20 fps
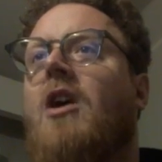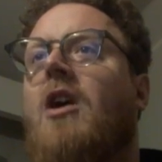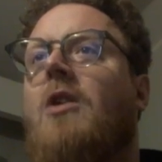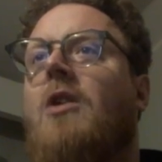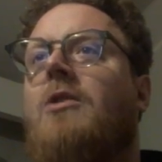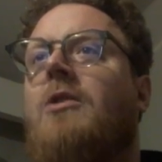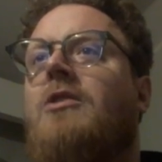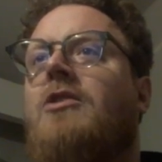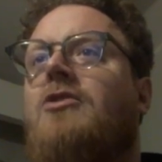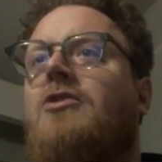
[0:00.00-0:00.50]

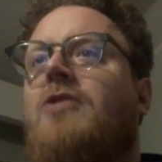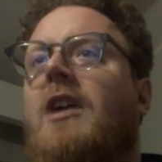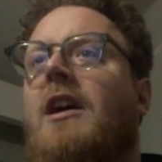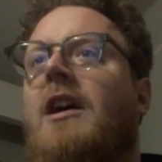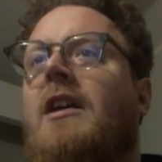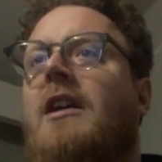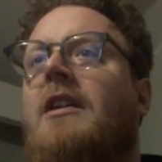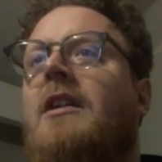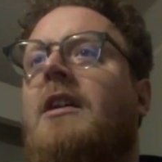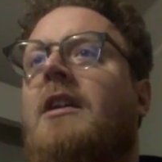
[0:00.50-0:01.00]
own to try
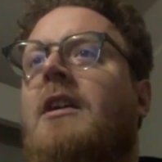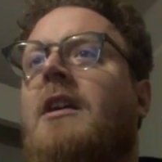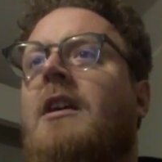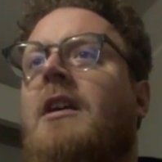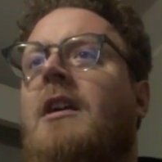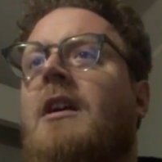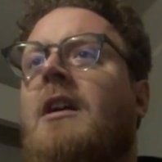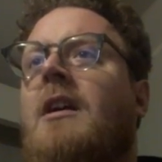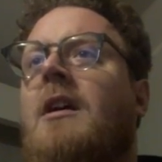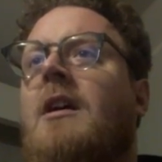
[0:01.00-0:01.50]
and
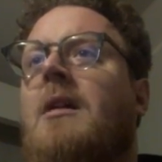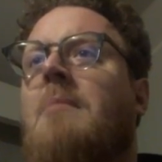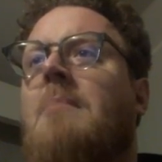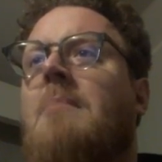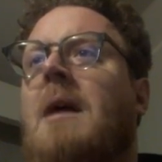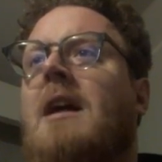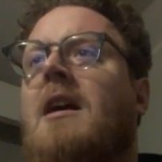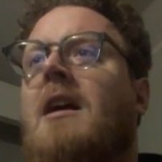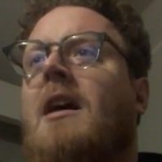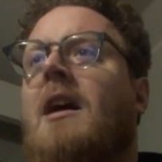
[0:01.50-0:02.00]

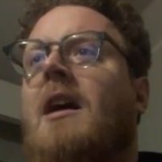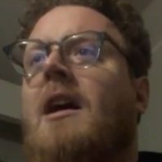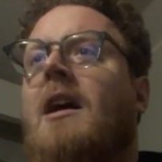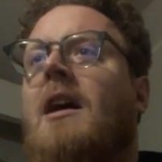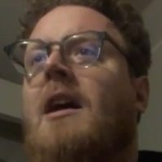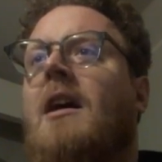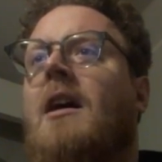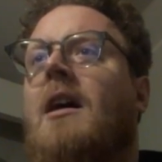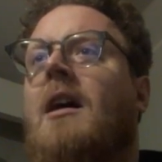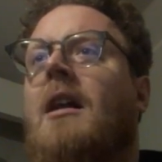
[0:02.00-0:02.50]
make
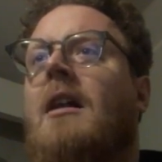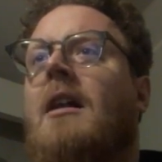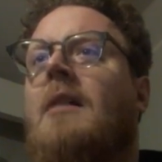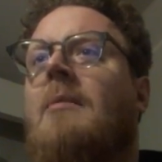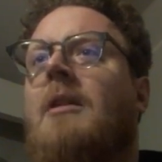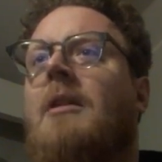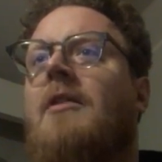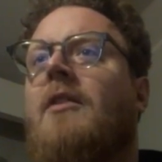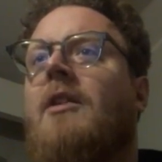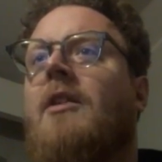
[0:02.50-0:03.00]
a little
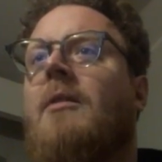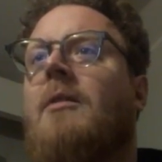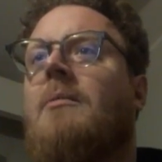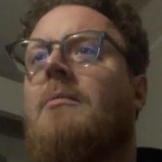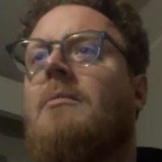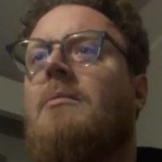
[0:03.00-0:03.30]
bit of a...